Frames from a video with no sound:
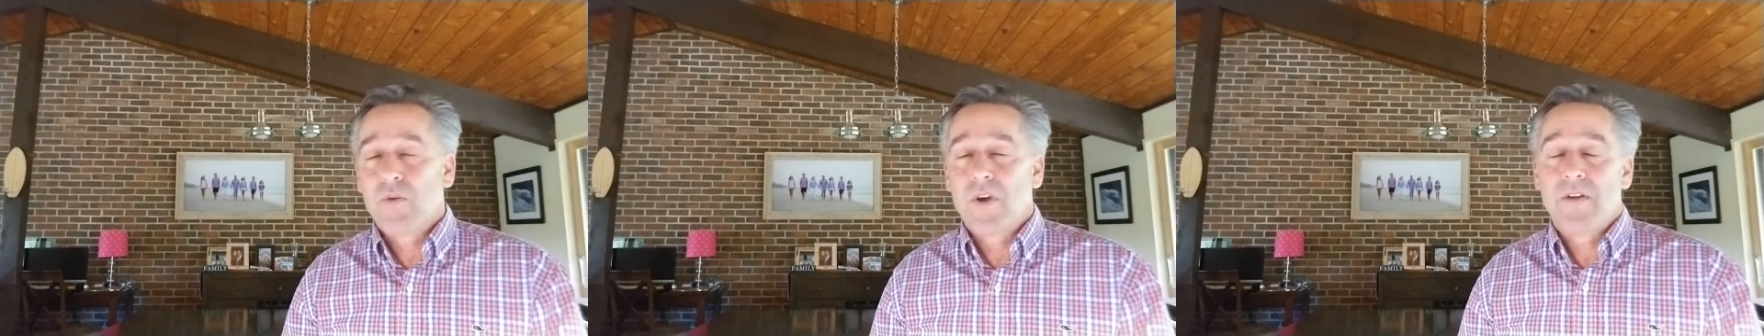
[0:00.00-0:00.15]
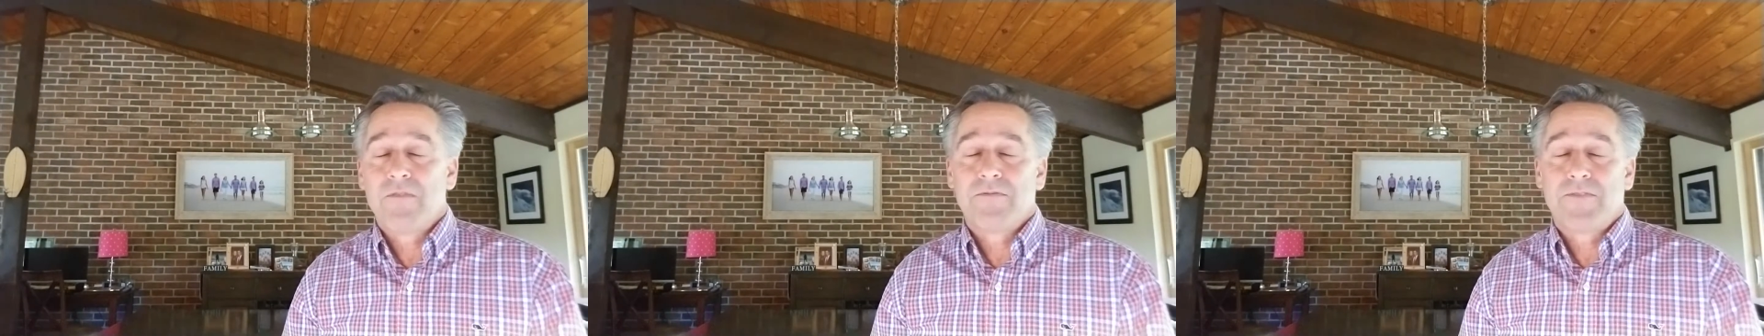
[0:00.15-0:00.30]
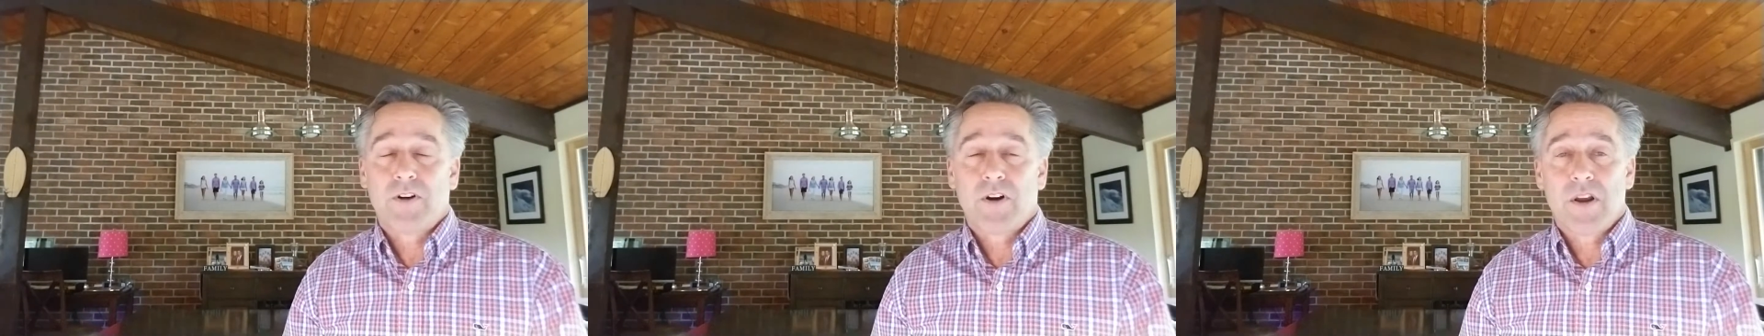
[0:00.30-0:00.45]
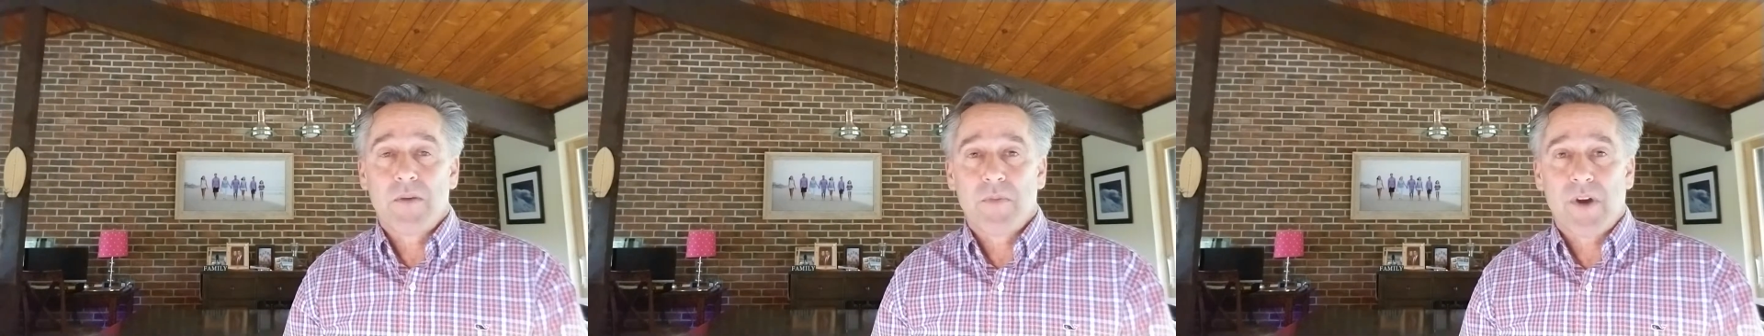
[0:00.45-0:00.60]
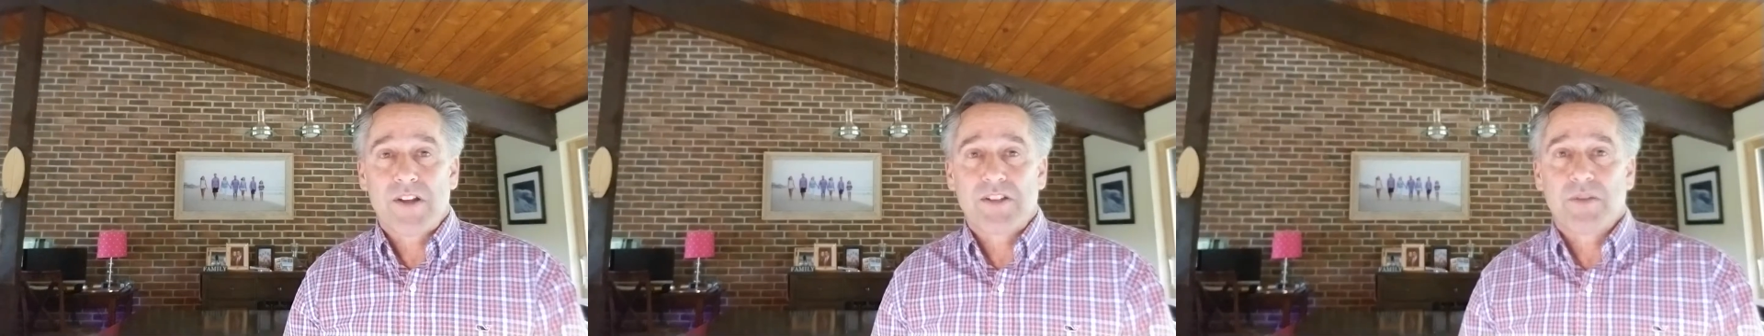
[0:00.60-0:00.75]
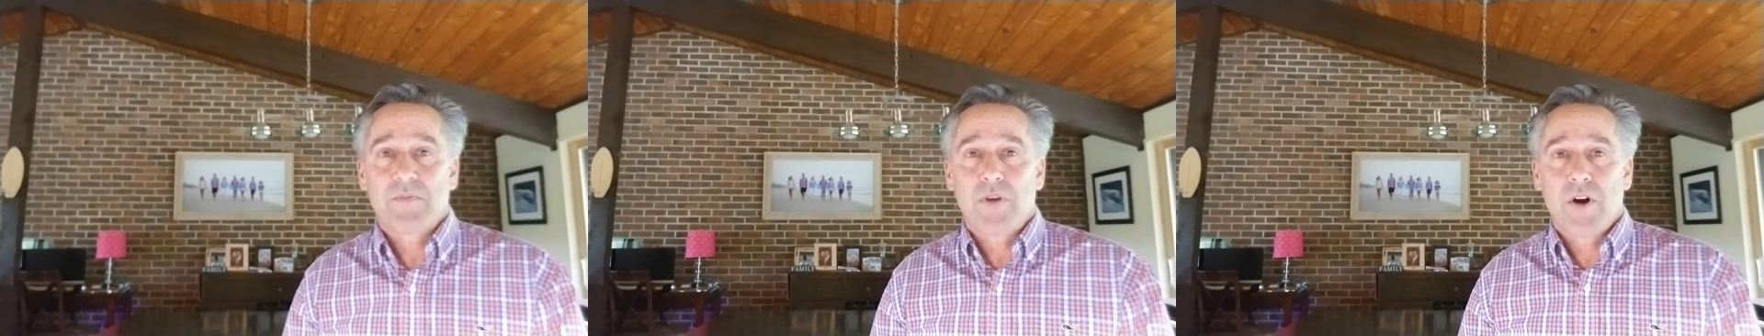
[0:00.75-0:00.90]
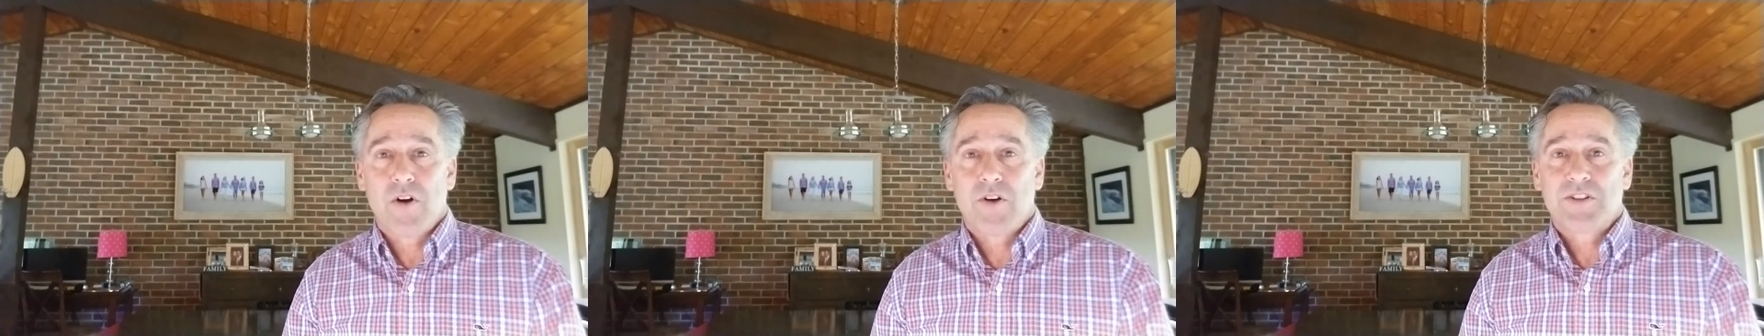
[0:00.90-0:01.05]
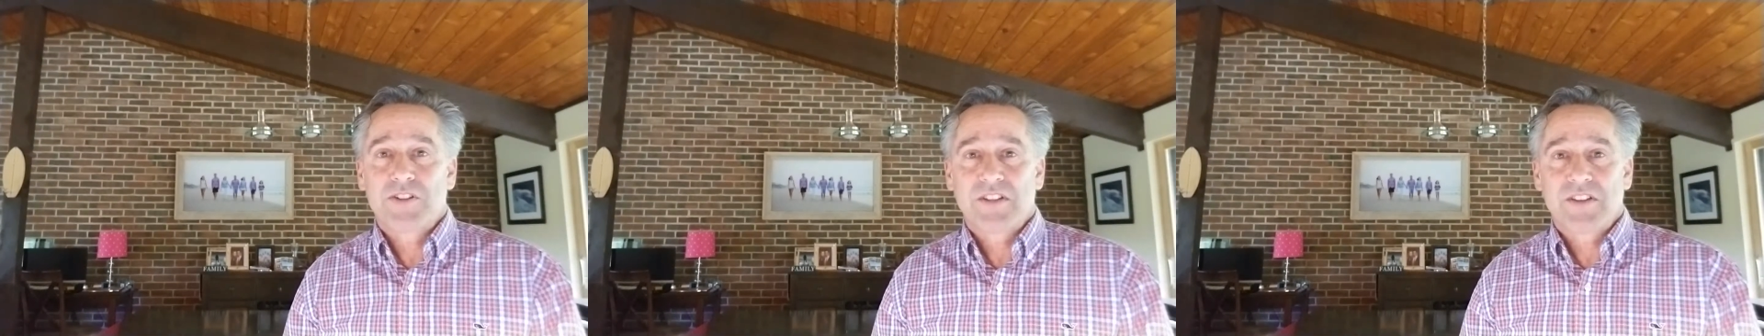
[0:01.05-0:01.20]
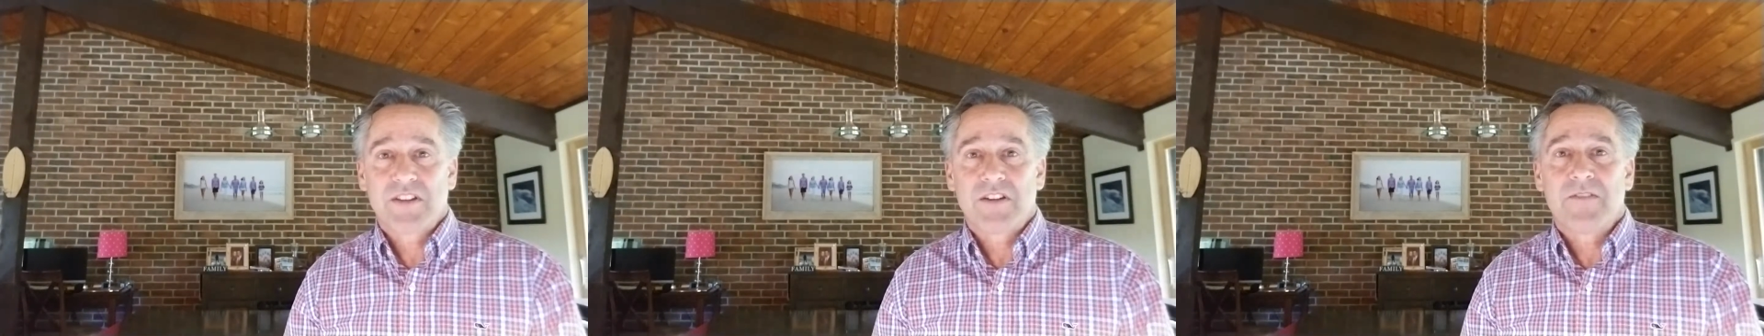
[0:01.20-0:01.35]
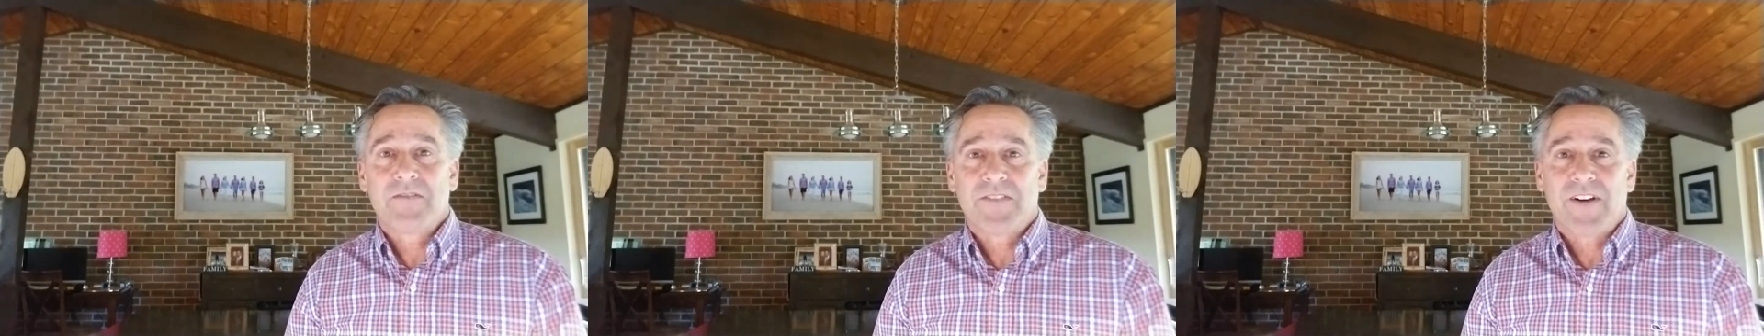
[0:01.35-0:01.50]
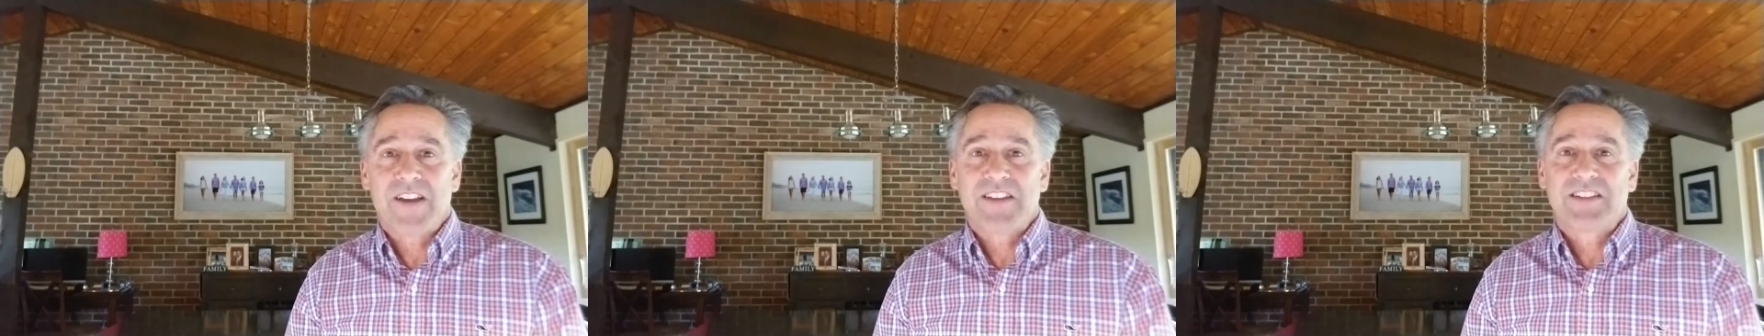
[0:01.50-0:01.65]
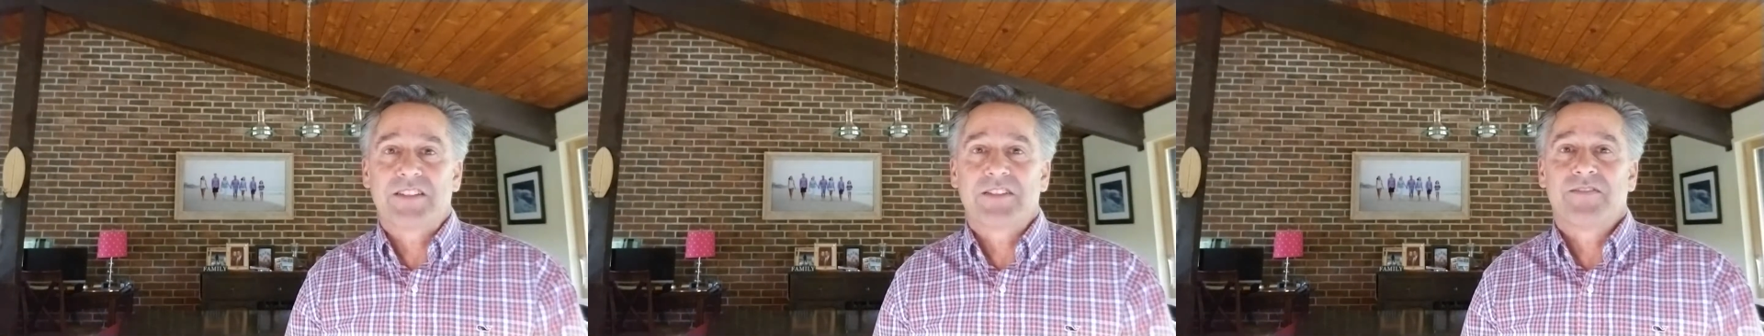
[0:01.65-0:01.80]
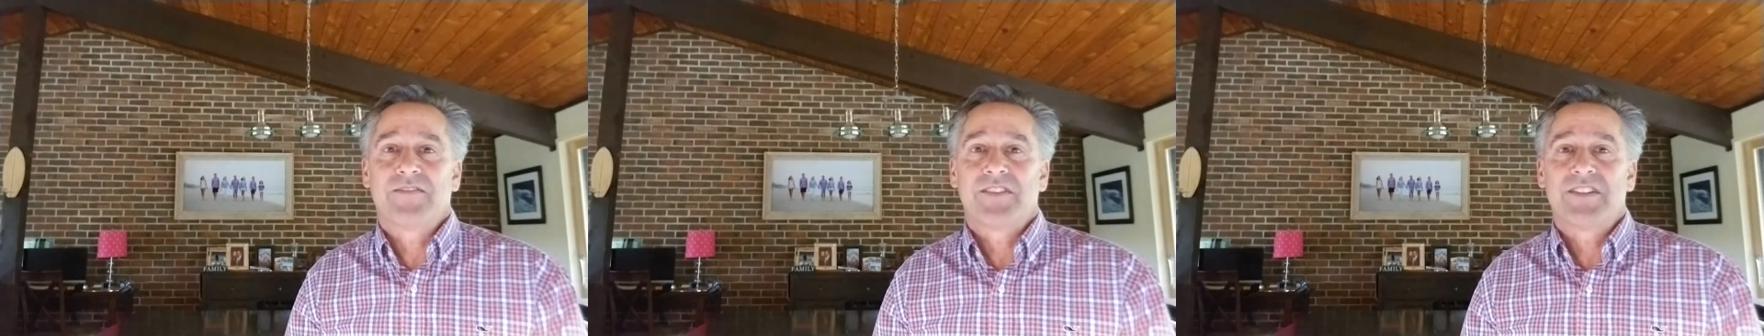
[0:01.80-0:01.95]
am very much opposed to the
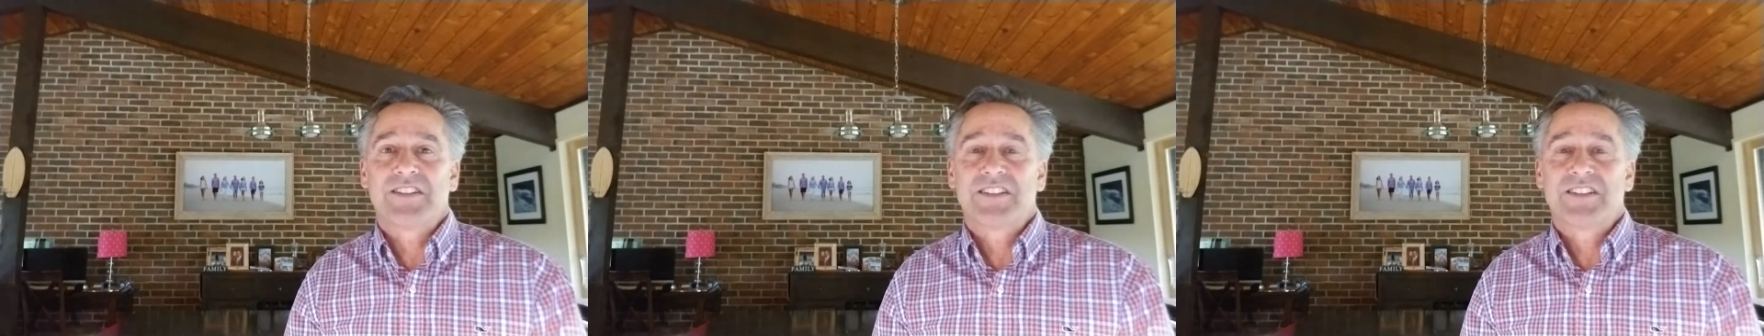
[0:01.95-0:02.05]
divisiveness